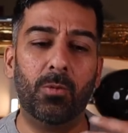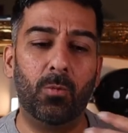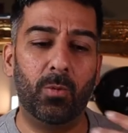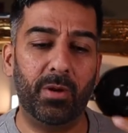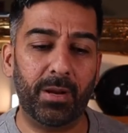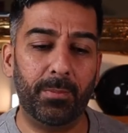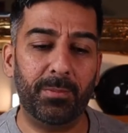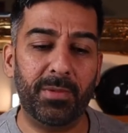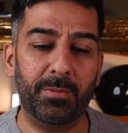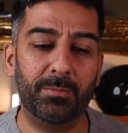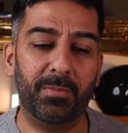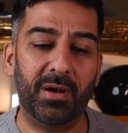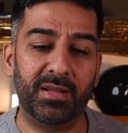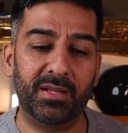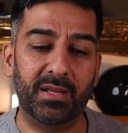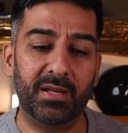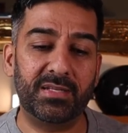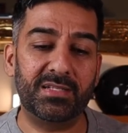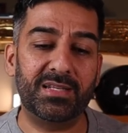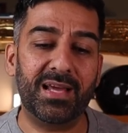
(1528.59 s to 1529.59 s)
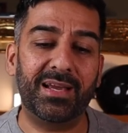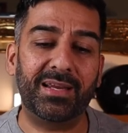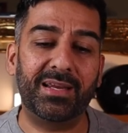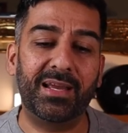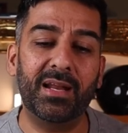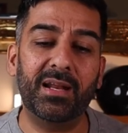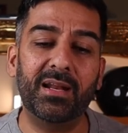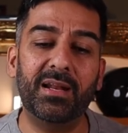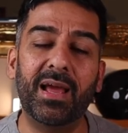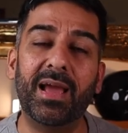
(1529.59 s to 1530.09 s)
What I mean by that is
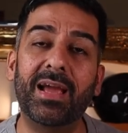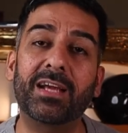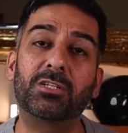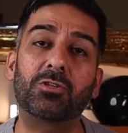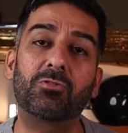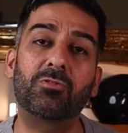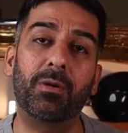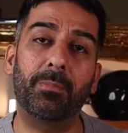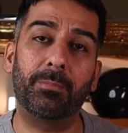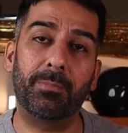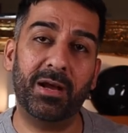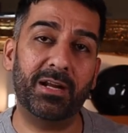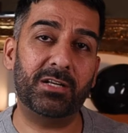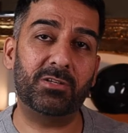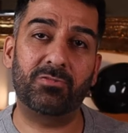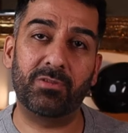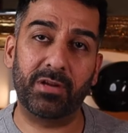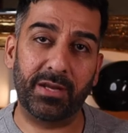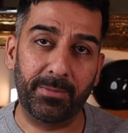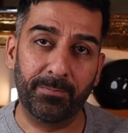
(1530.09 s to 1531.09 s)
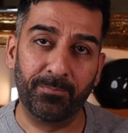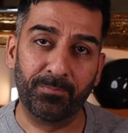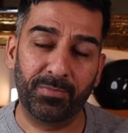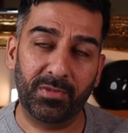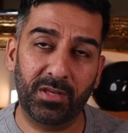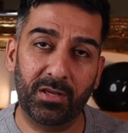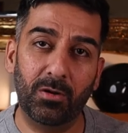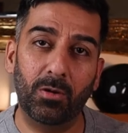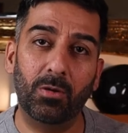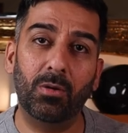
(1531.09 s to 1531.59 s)
get an extra battery,
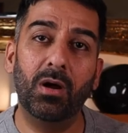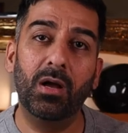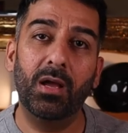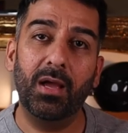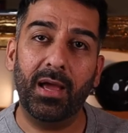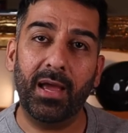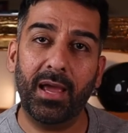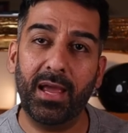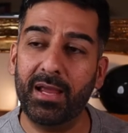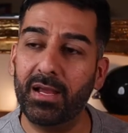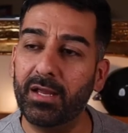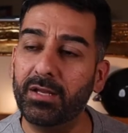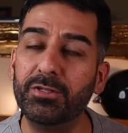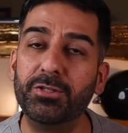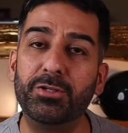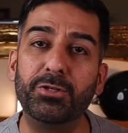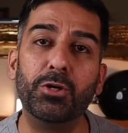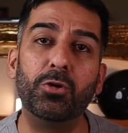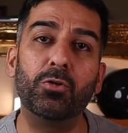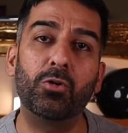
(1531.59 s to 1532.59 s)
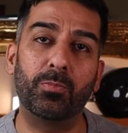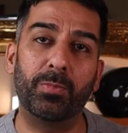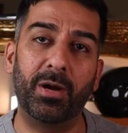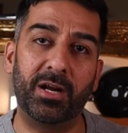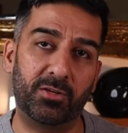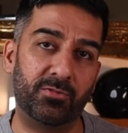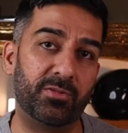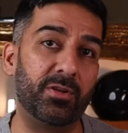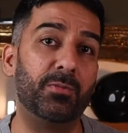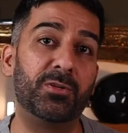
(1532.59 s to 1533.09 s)
you know, a enduro
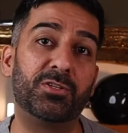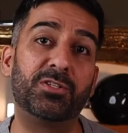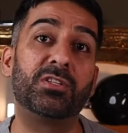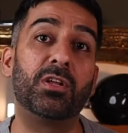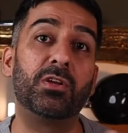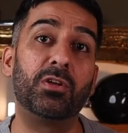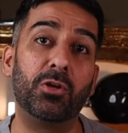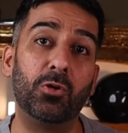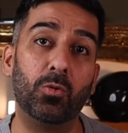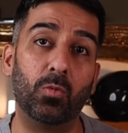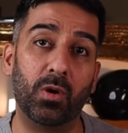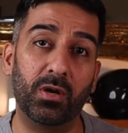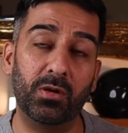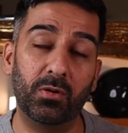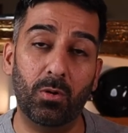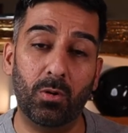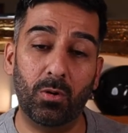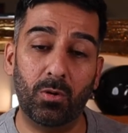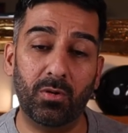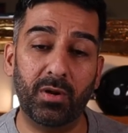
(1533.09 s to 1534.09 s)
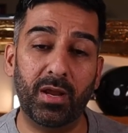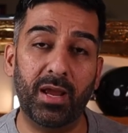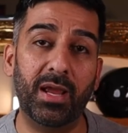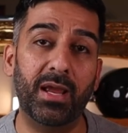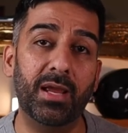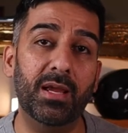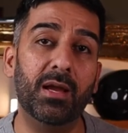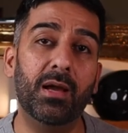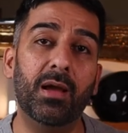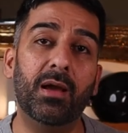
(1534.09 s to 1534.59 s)
battery, which is a new one, or
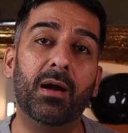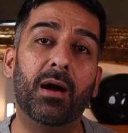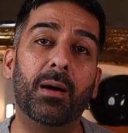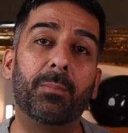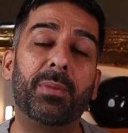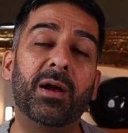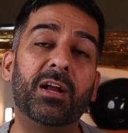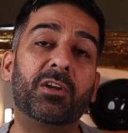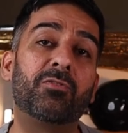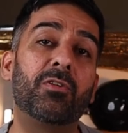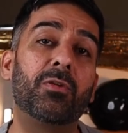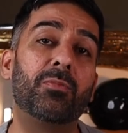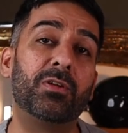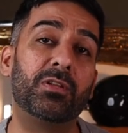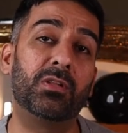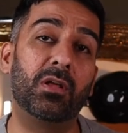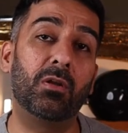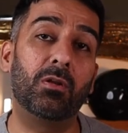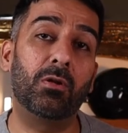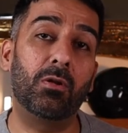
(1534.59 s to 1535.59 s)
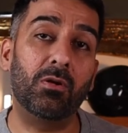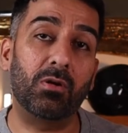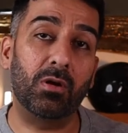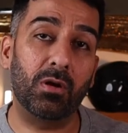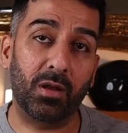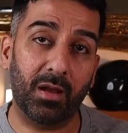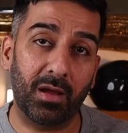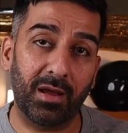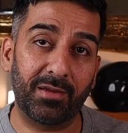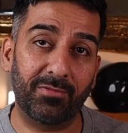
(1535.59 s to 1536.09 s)
a battery with a
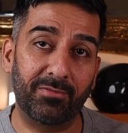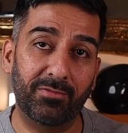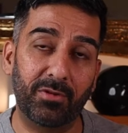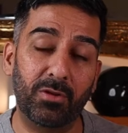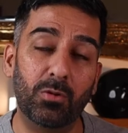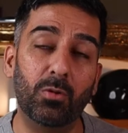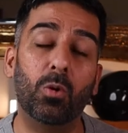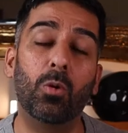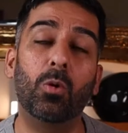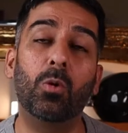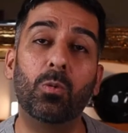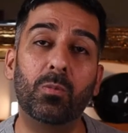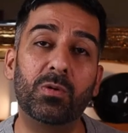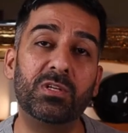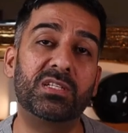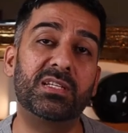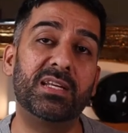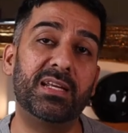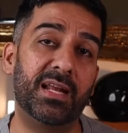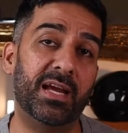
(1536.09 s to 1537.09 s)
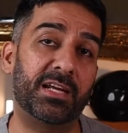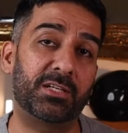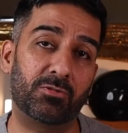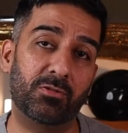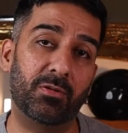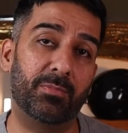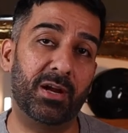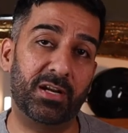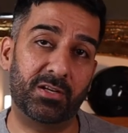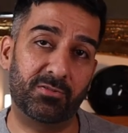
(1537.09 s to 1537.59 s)
longer life. You always need
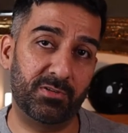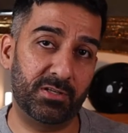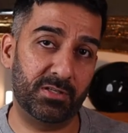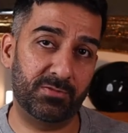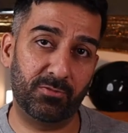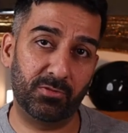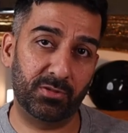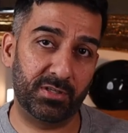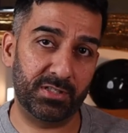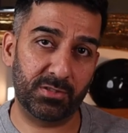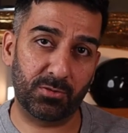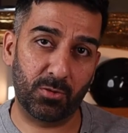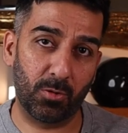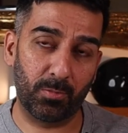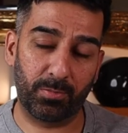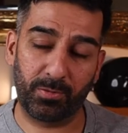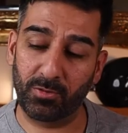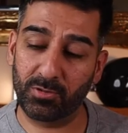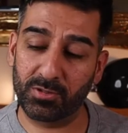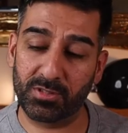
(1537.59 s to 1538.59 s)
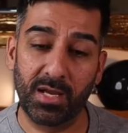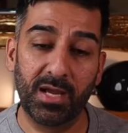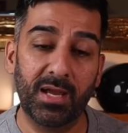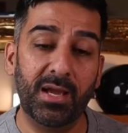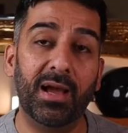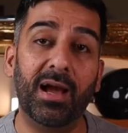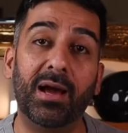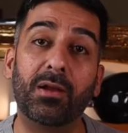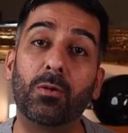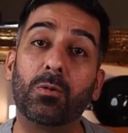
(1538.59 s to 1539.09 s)
extra batteries for these GoPros,
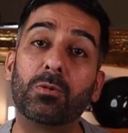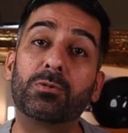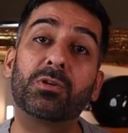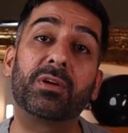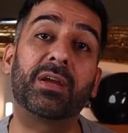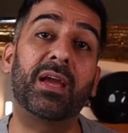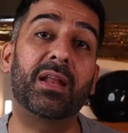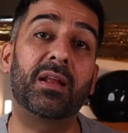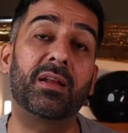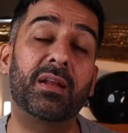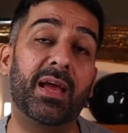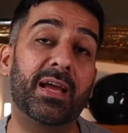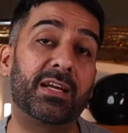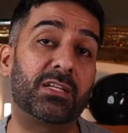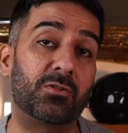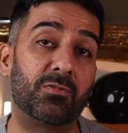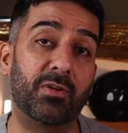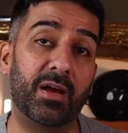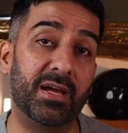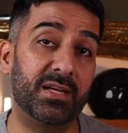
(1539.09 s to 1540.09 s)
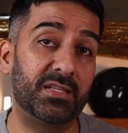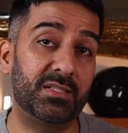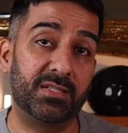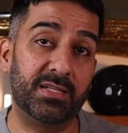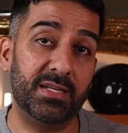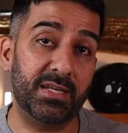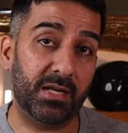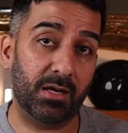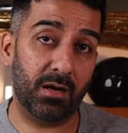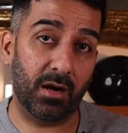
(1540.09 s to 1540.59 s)
and also get an extra
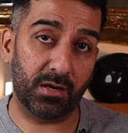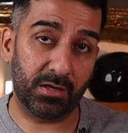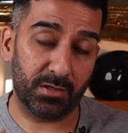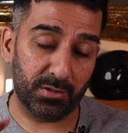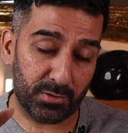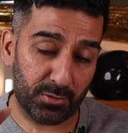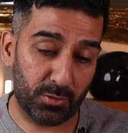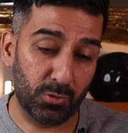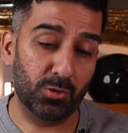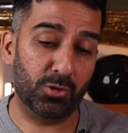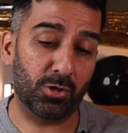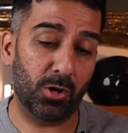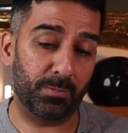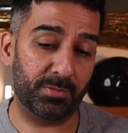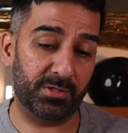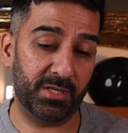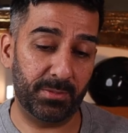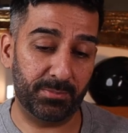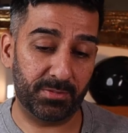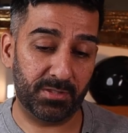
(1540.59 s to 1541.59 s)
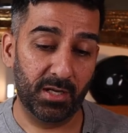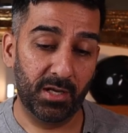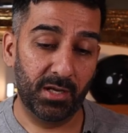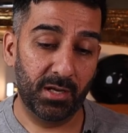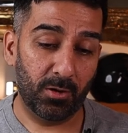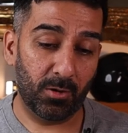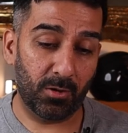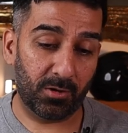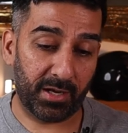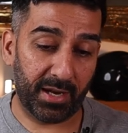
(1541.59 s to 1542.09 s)
SD card. Two top tips.
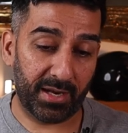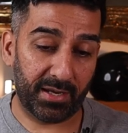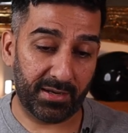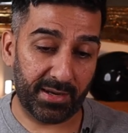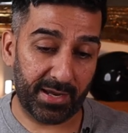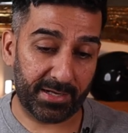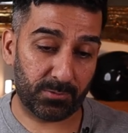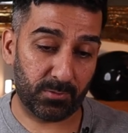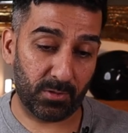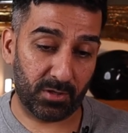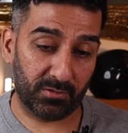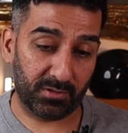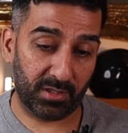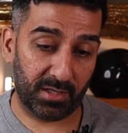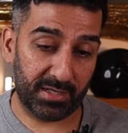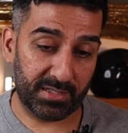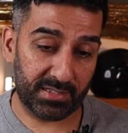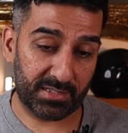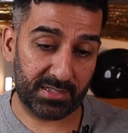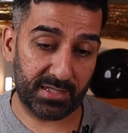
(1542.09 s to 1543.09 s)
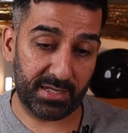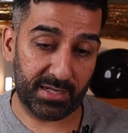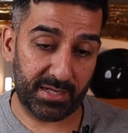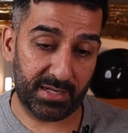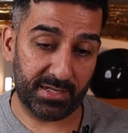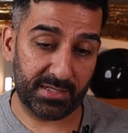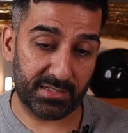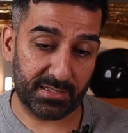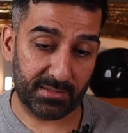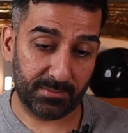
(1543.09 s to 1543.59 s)
Okay, next one on the list
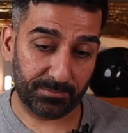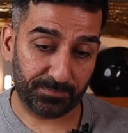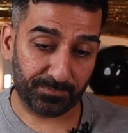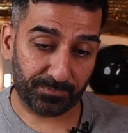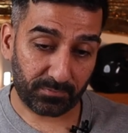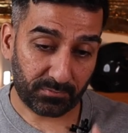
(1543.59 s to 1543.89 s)
is